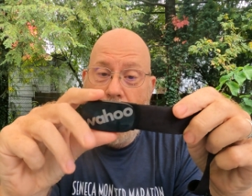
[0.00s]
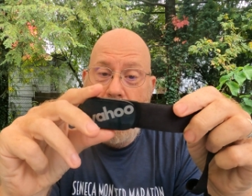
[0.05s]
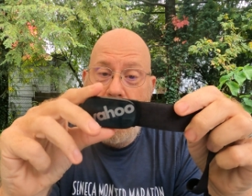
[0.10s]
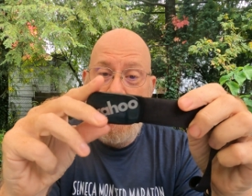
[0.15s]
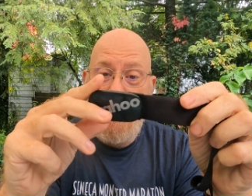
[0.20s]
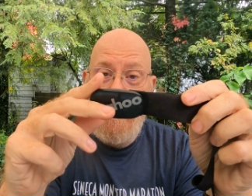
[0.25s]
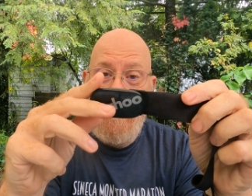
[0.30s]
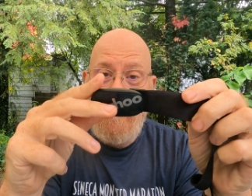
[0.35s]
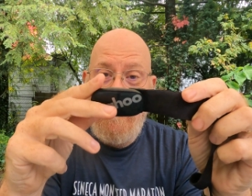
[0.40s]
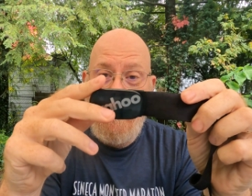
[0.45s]

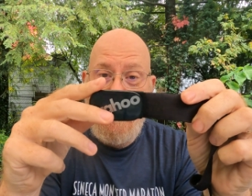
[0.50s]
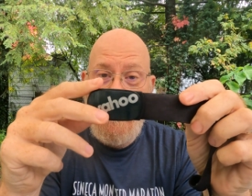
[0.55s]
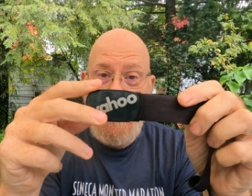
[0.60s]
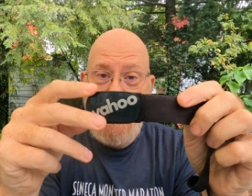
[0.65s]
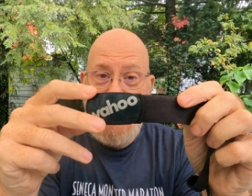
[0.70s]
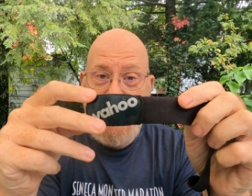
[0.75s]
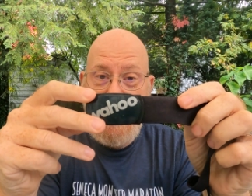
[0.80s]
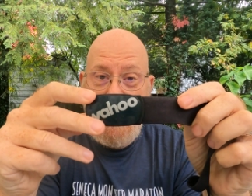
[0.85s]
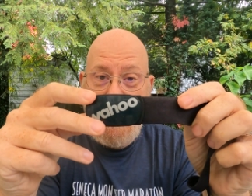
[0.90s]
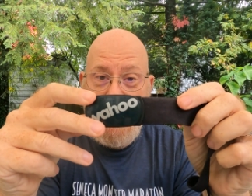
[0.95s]
You can see
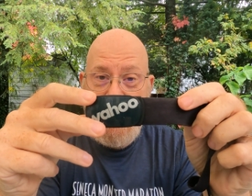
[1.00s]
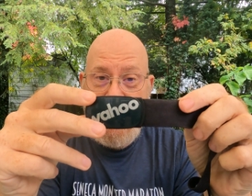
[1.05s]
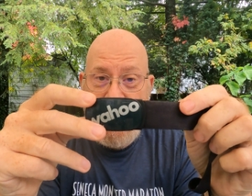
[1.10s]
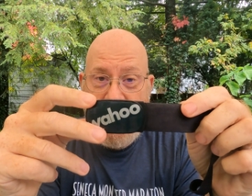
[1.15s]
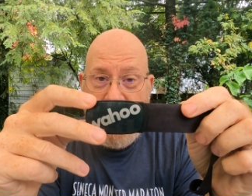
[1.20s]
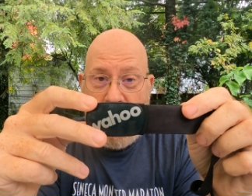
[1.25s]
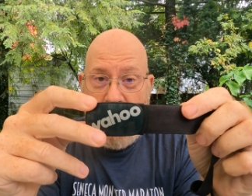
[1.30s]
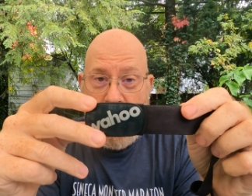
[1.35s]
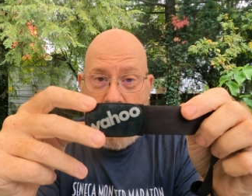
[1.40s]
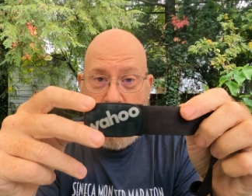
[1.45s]
it's a nice
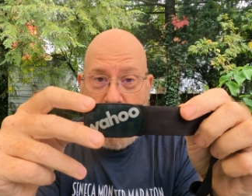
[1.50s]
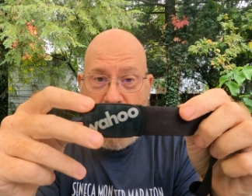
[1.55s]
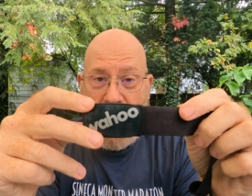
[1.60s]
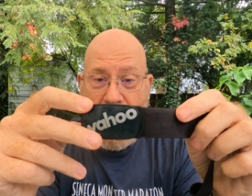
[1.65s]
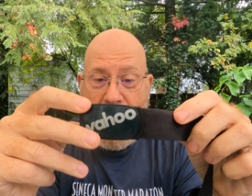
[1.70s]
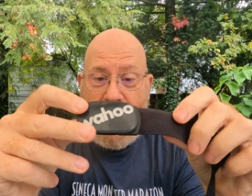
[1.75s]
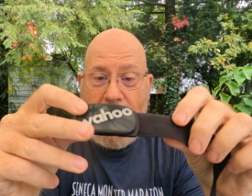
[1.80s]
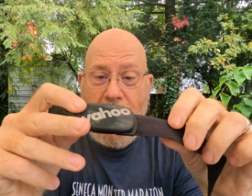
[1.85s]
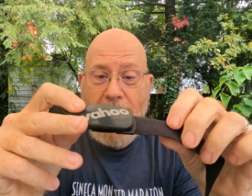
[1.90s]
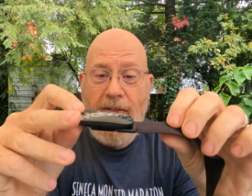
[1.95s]
stealth
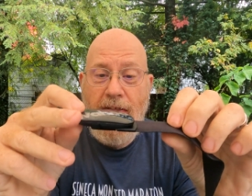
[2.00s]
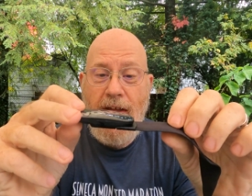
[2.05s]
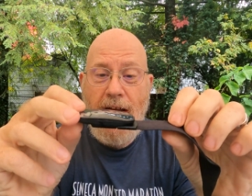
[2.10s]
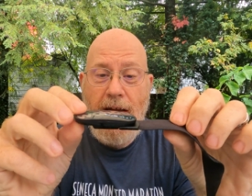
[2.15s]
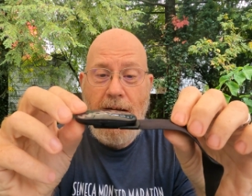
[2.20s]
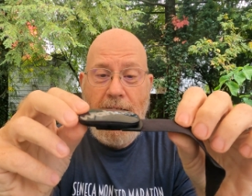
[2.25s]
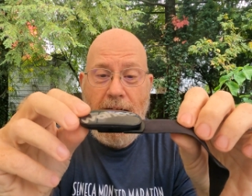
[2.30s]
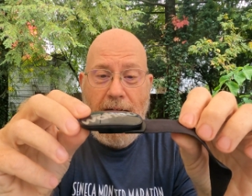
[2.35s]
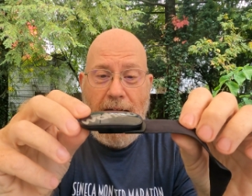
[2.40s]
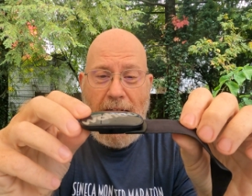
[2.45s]
black.
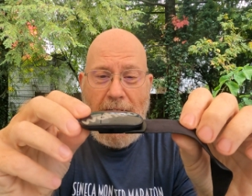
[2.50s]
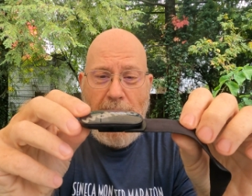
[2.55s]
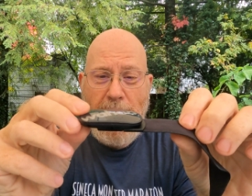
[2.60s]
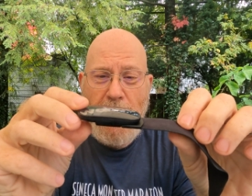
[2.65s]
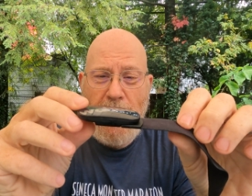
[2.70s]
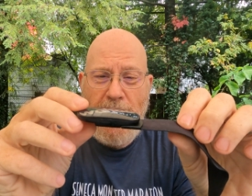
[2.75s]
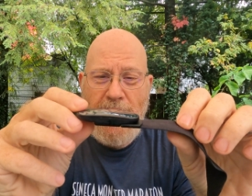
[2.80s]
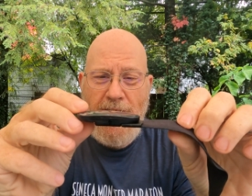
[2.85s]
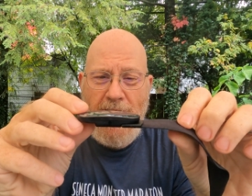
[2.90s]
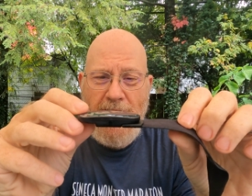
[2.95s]
They
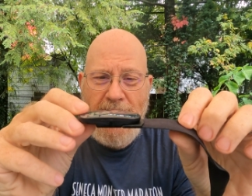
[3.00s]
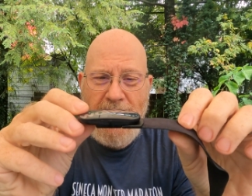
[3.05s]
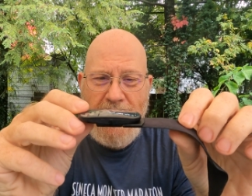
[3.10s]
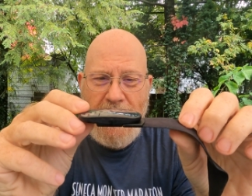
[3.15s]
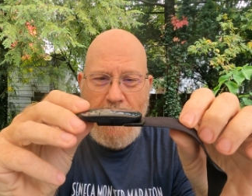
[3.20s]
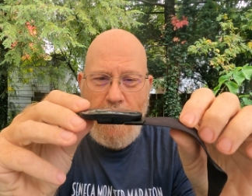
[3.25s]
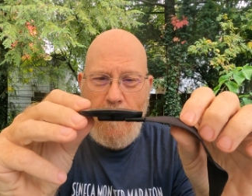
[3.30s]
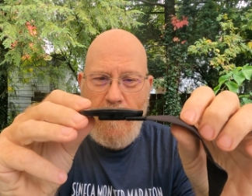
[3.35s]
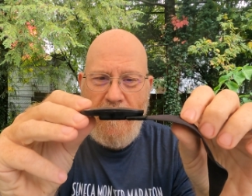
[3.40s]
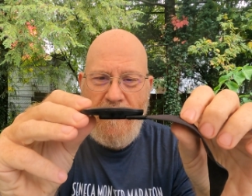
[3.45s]
advertised
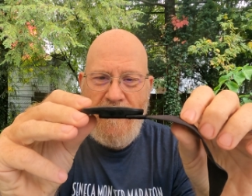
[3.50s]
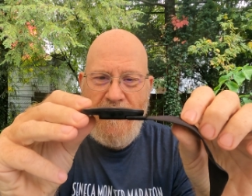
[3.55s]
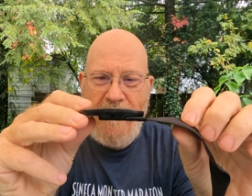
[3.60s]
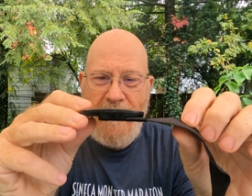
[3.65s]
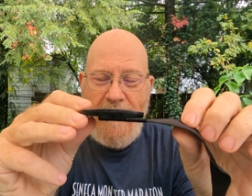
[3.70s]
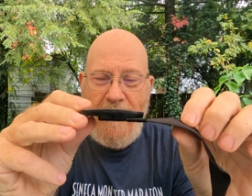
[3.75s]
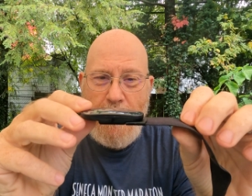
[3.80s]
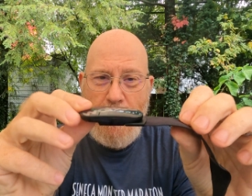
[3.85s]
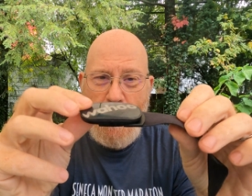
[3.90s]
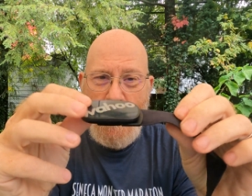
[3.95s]
that it was
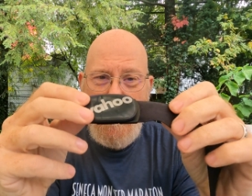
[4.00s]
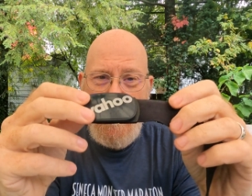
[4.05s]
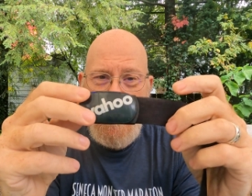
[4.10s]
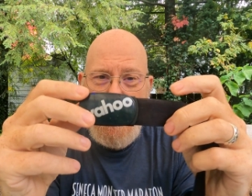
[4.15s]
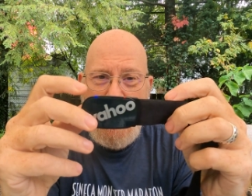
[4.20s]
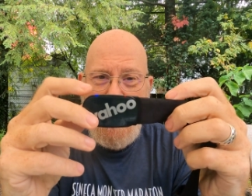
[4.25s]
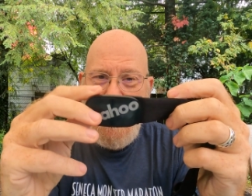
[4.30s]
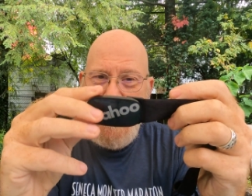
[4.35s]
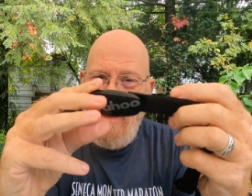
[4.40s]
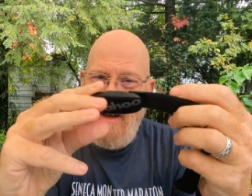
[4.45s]
slimmer.
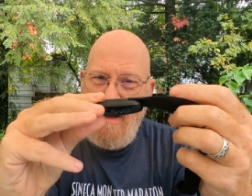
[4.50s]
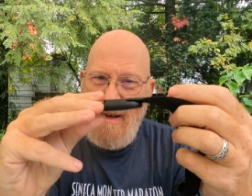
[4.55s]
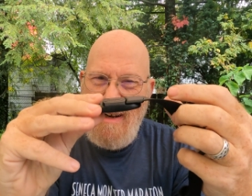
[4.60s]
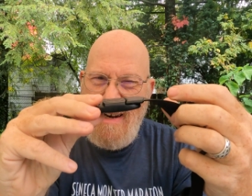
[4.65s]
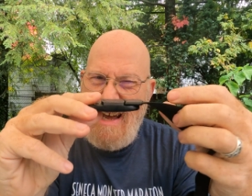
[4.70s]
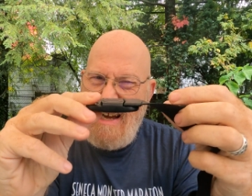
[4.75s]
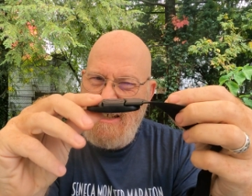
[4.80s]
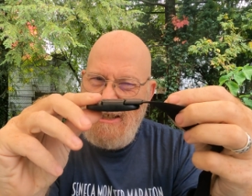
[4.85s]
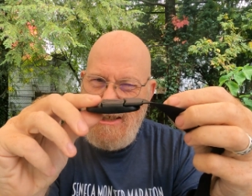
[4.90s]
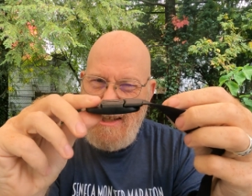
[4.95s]
It
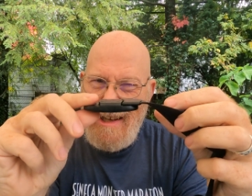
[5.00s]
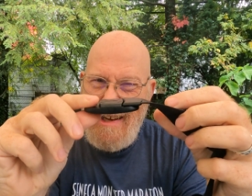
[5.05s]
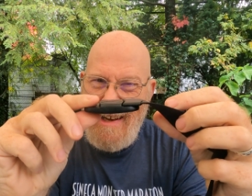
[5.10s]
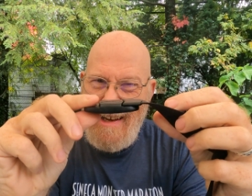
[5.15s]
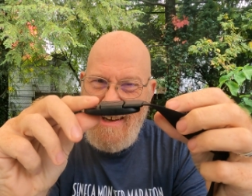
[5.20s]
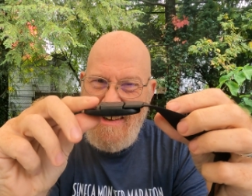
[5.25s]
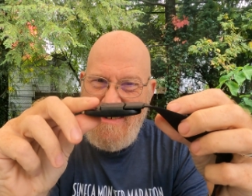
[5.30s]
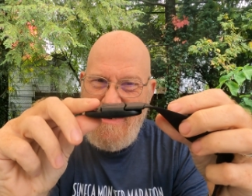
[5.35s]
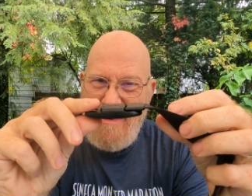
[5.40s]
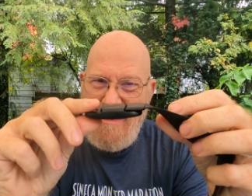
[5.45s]
actually
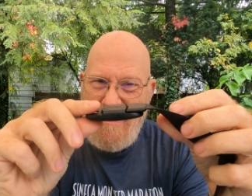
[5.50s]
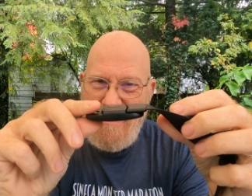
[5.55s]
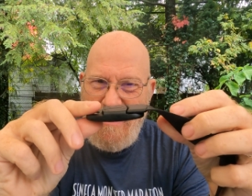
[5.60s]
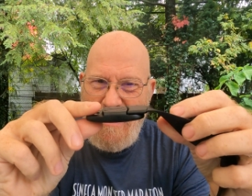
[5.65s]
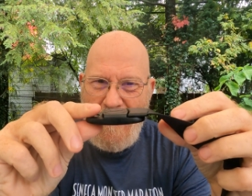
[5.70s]
isn't.